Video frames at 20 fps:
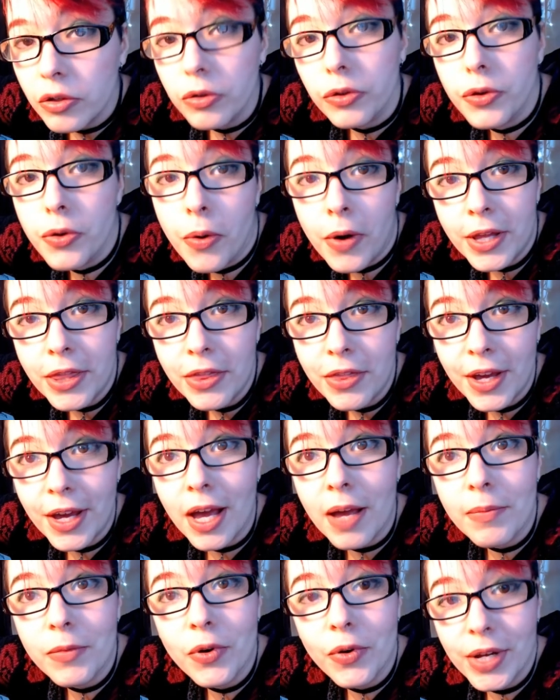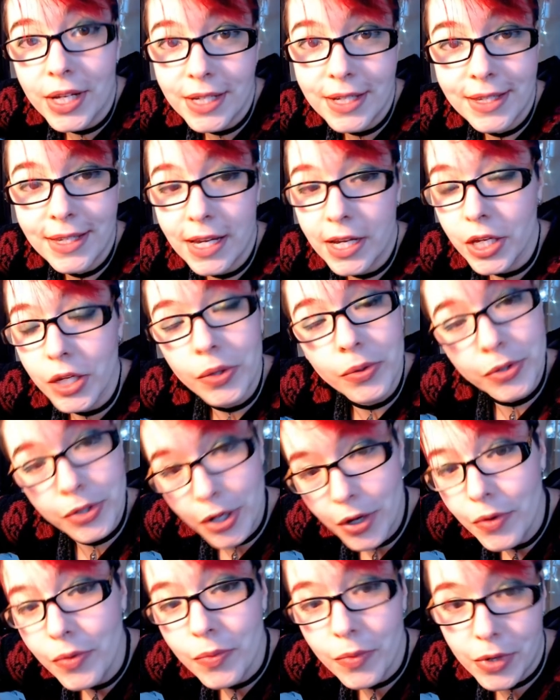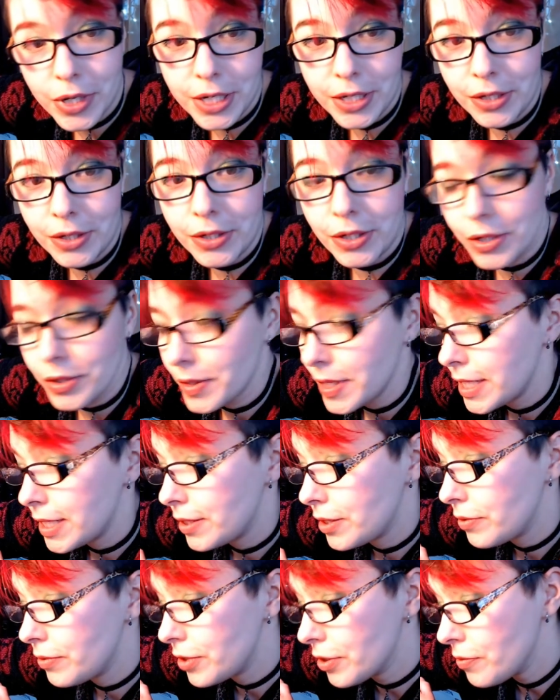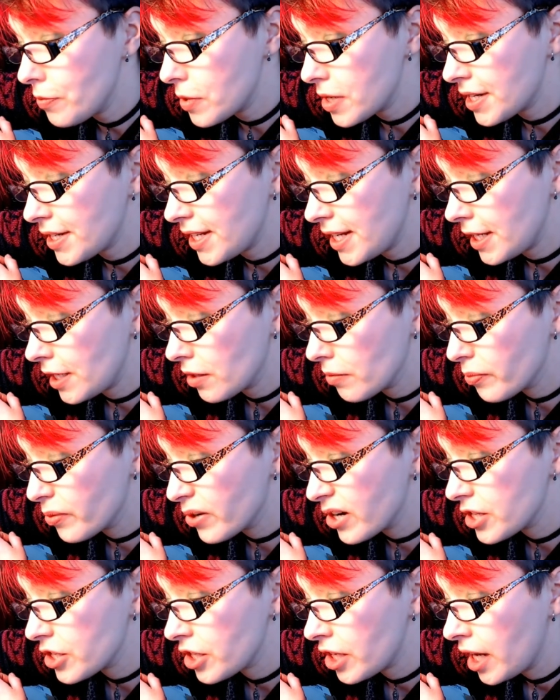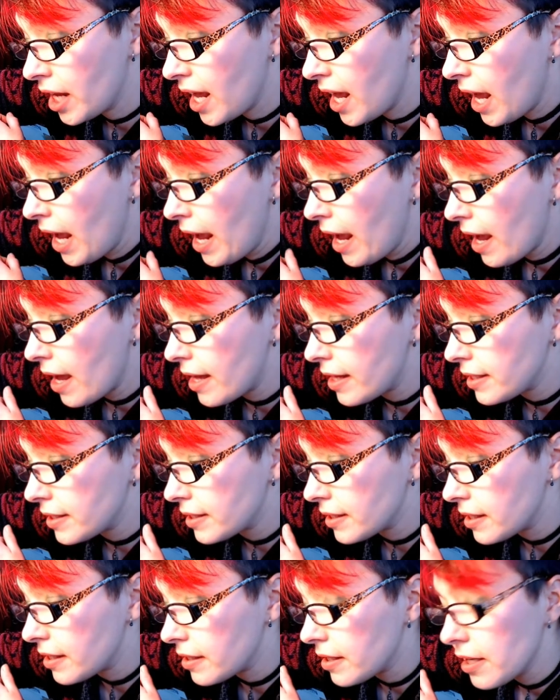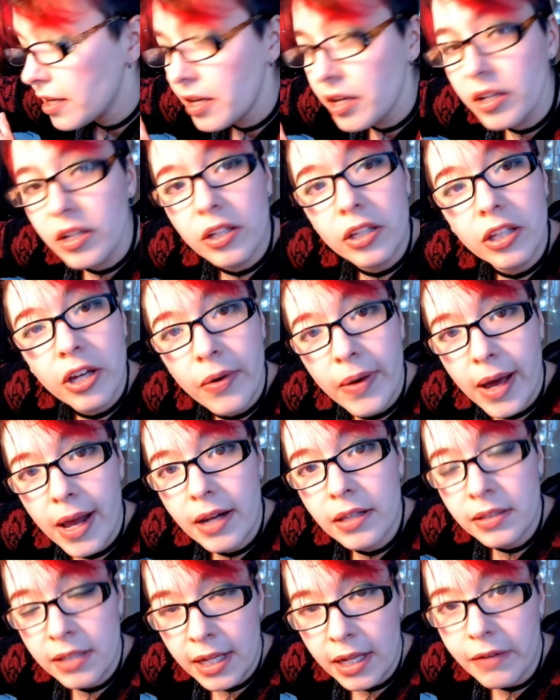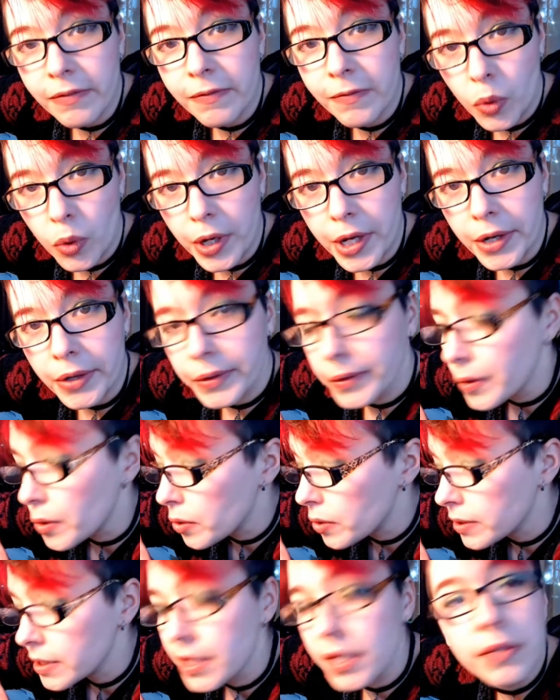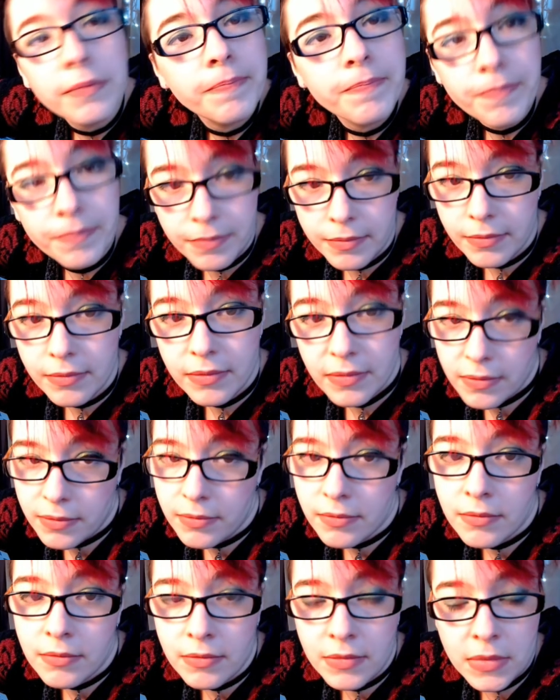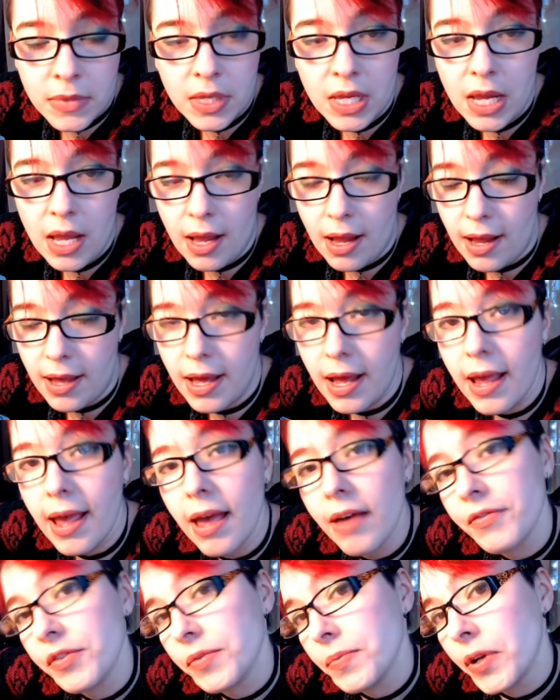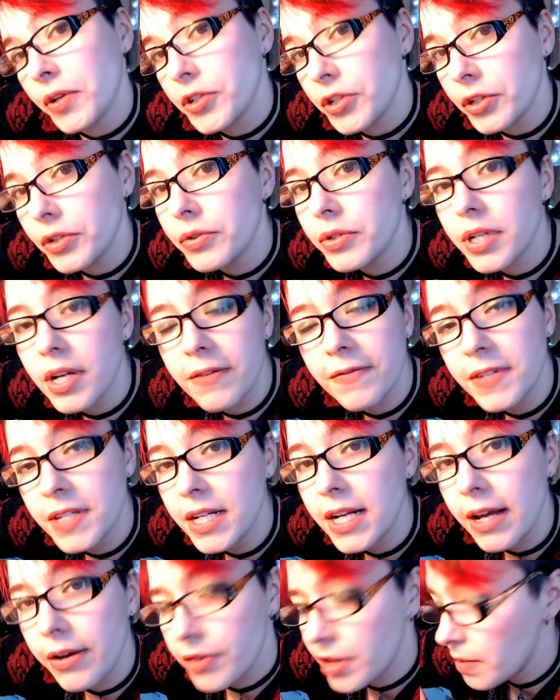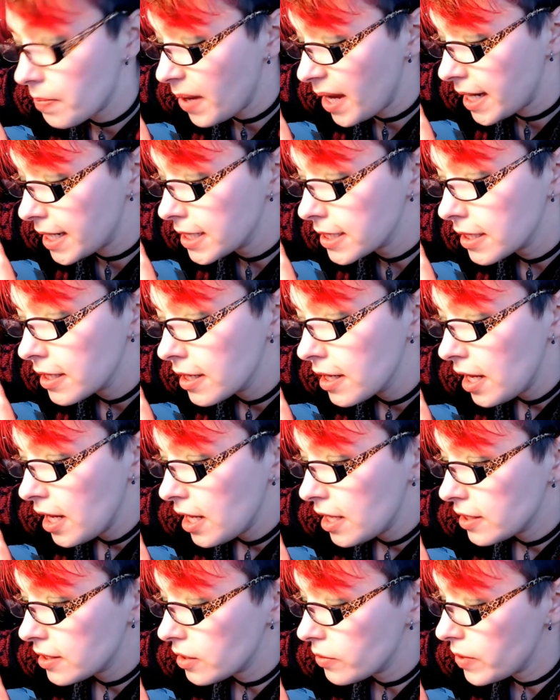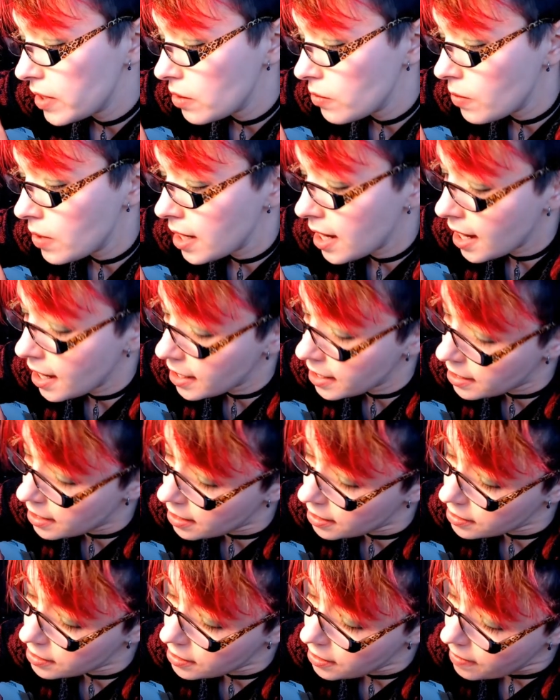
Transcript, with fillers: The one thing I'm going to say you don't want to do is you don't want to take your brush and uh, go at it like a four-year-old. I, I, have small children, I've seen how they paint, so we don't want any uh,